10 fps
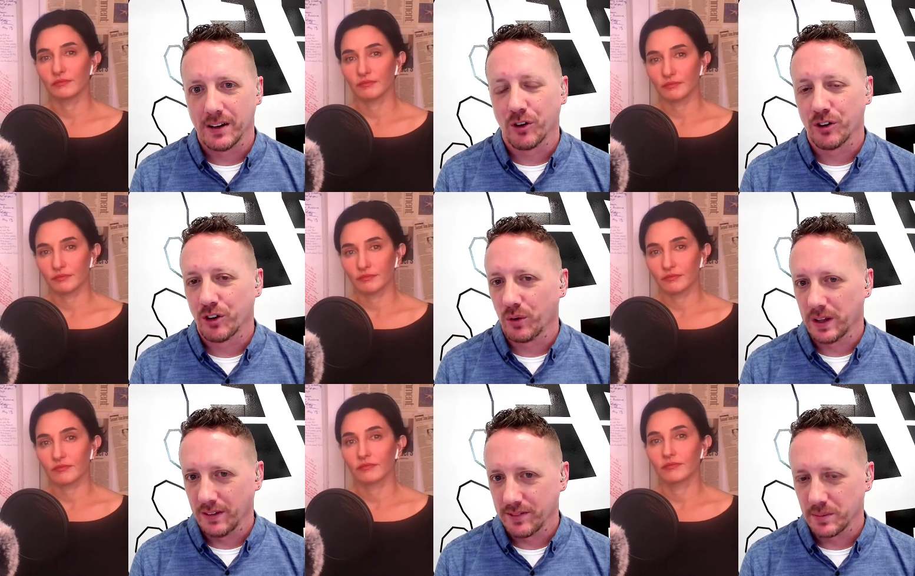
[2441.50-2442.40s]
Speaker 1: or don't
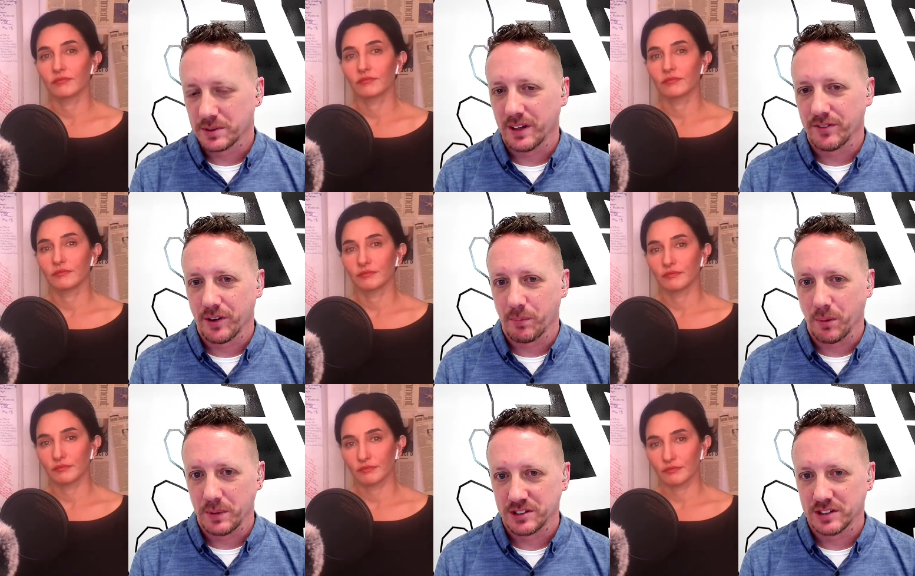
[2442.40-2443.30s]
give themselves the
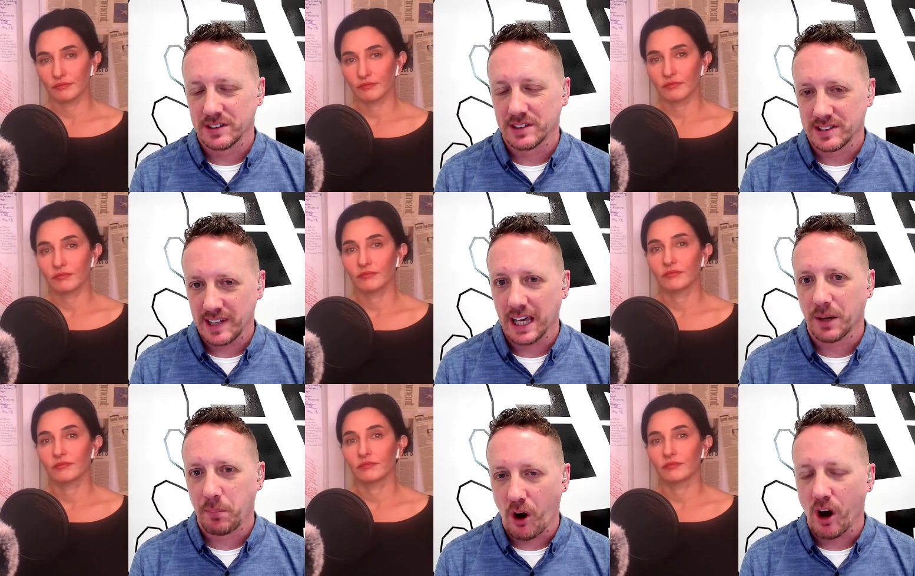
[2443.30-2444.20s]
permission to
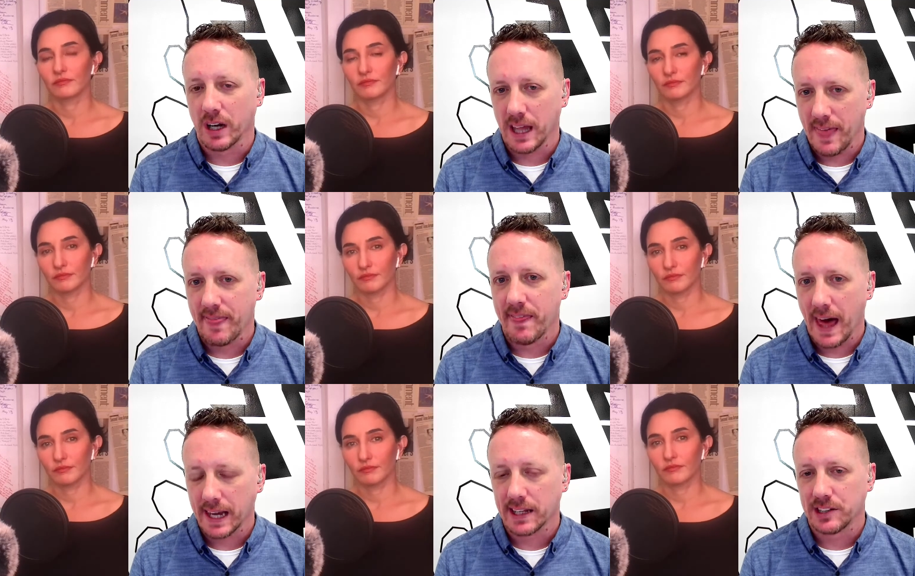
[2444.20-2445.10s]
take part in
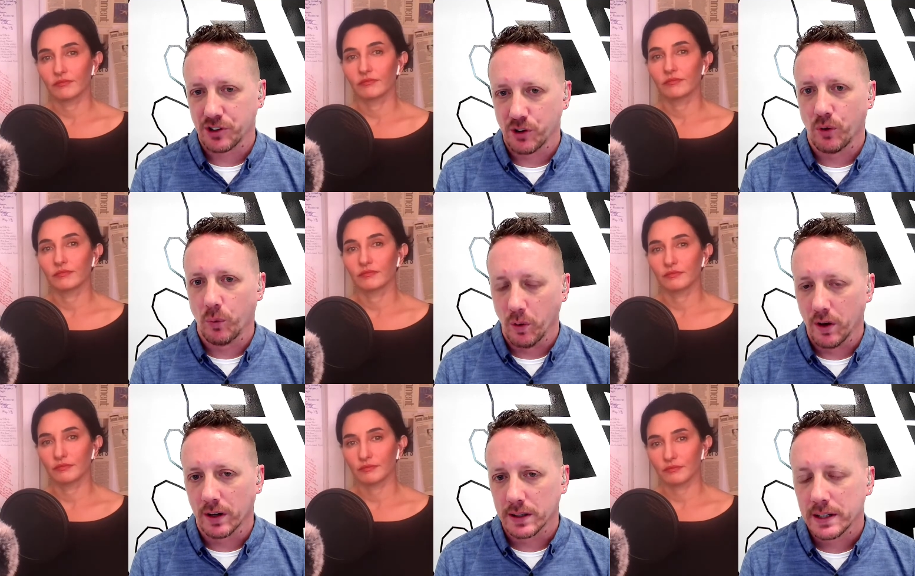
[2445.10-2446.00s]
that internal
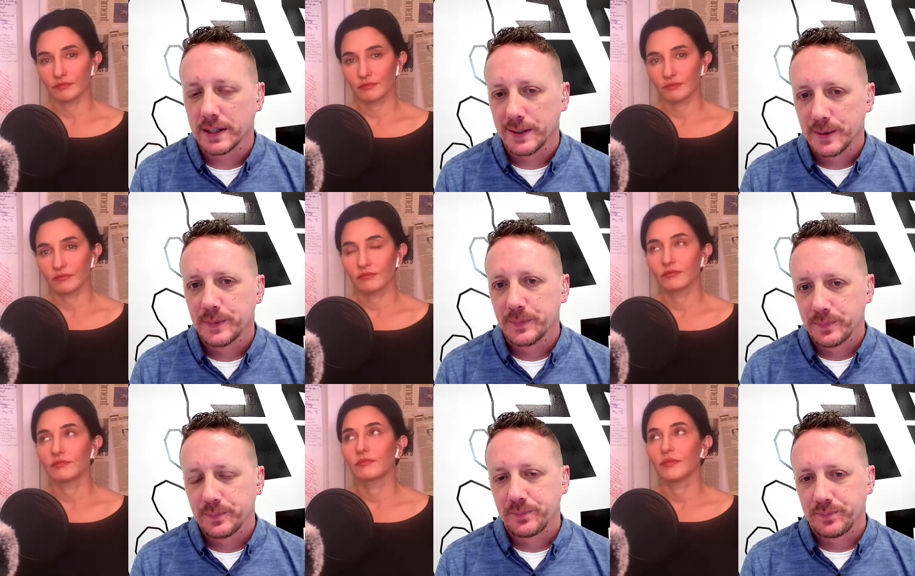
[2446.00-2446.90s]
work.
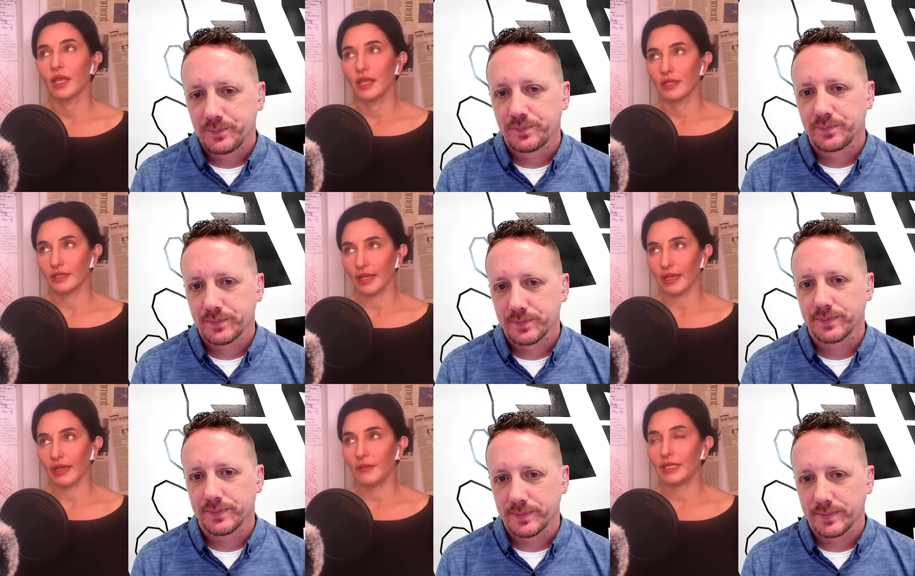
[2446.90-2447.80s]

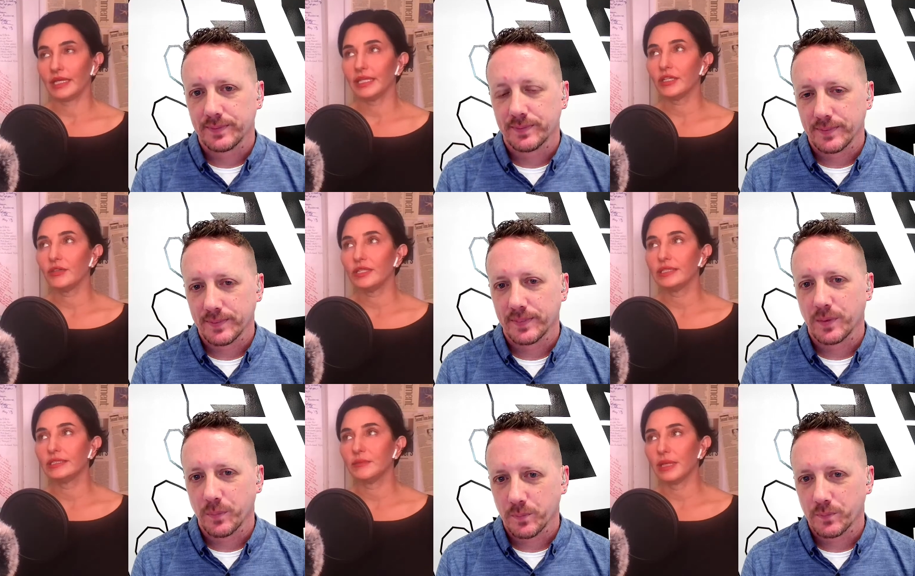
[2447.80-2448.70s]
Speaker 2: Yeah. I mean, I think you
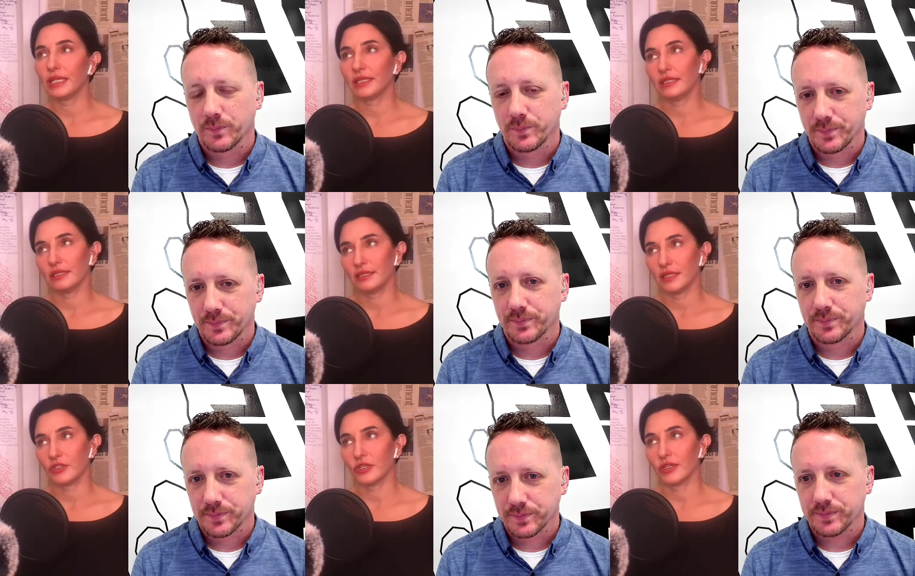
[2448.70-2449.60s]
need to make the
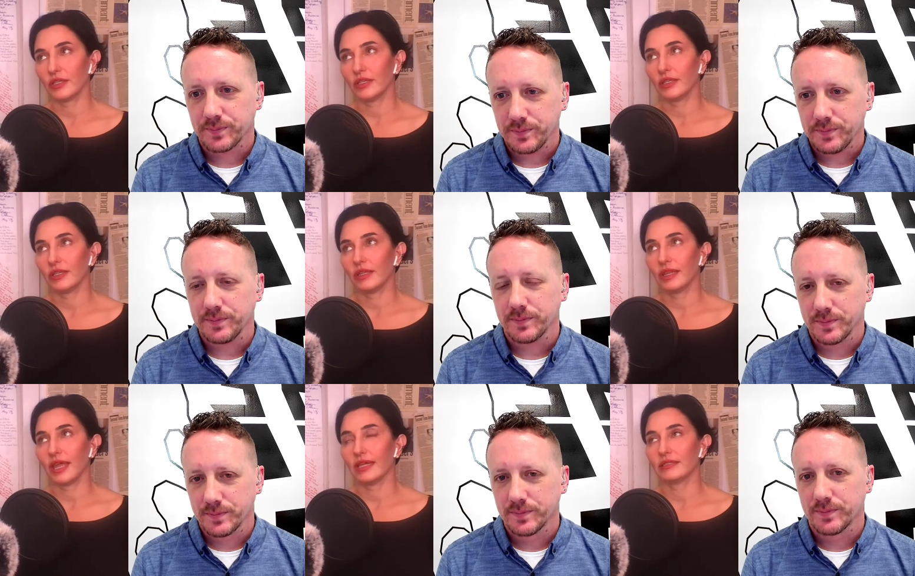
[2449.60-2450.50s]
decision
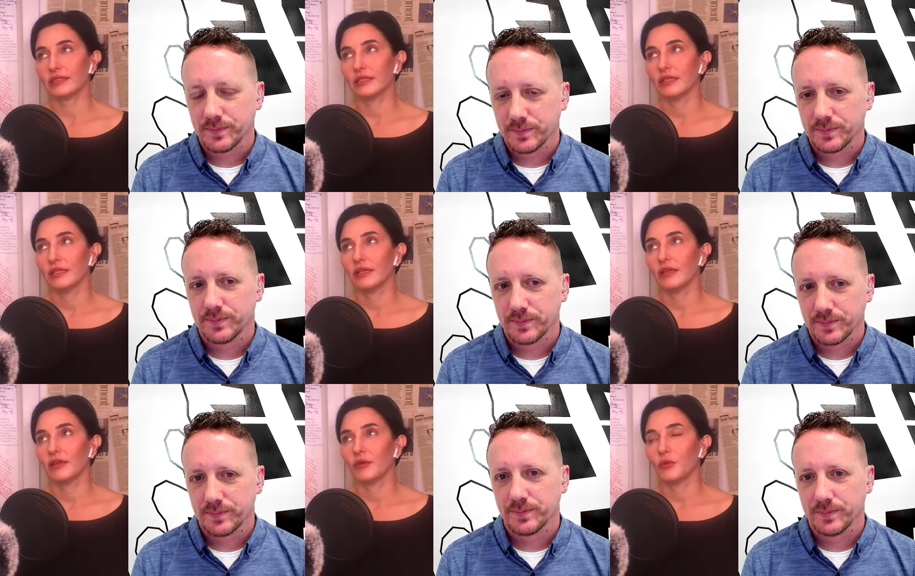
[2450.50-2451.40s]
that
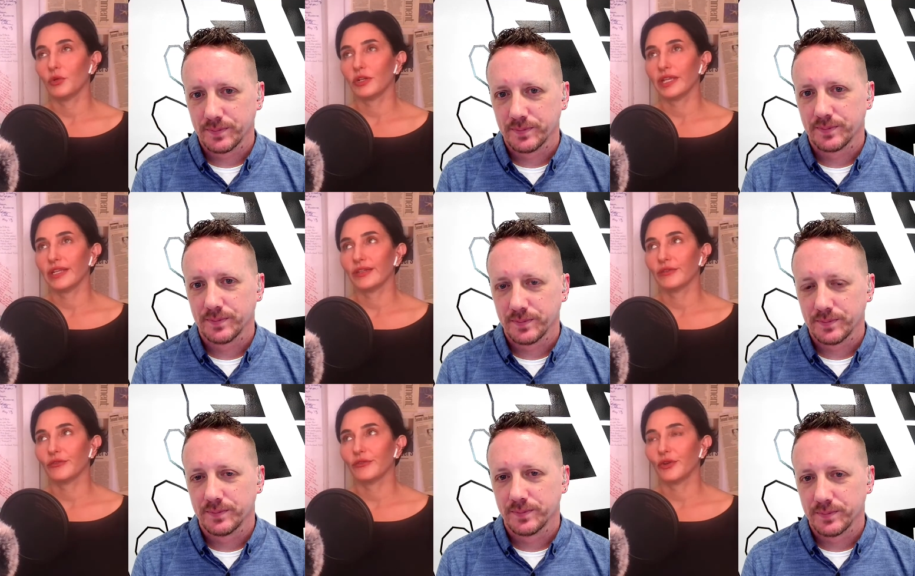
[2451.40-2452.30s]

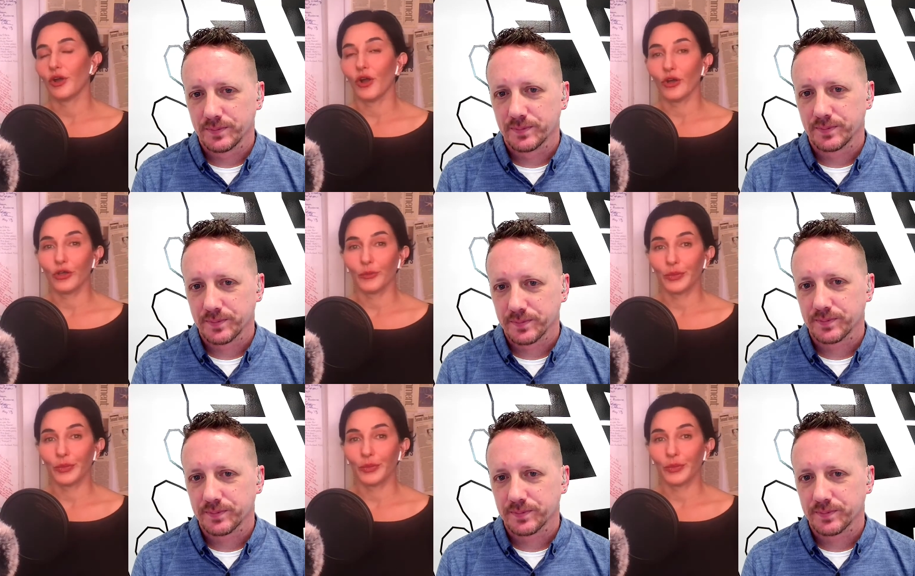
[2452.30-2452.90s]
working for all